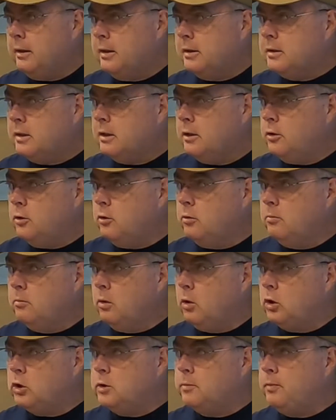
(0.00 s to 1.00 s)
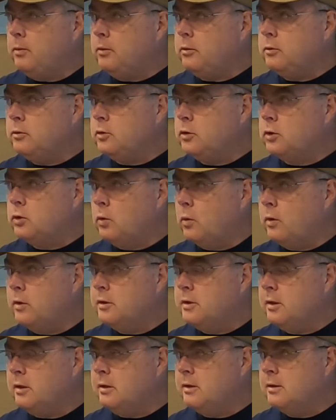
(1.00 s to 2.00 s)
this can do multiple
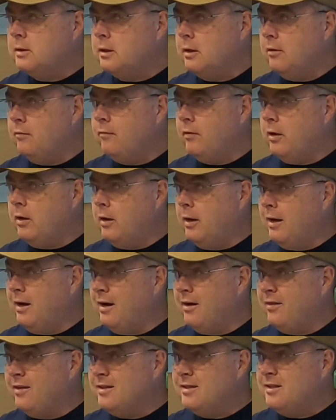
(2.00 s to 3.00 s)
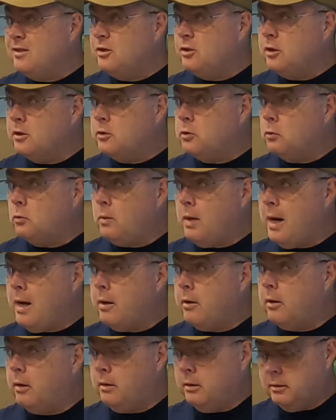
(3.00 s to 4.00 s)
sources of internet. Now this is just a
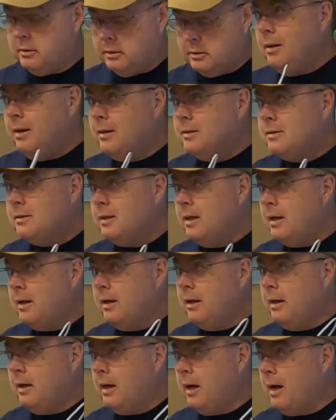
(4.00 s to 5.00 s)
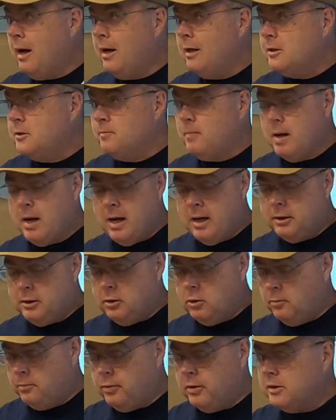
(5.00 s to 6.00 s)
router. It's not a hotspot.
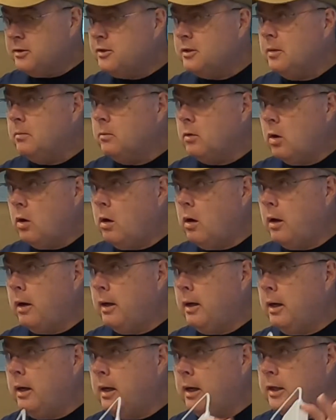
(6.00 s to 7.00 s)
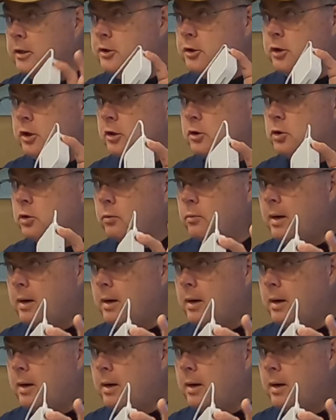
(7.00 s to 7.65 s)
You don't put a SIM card in it. It's just a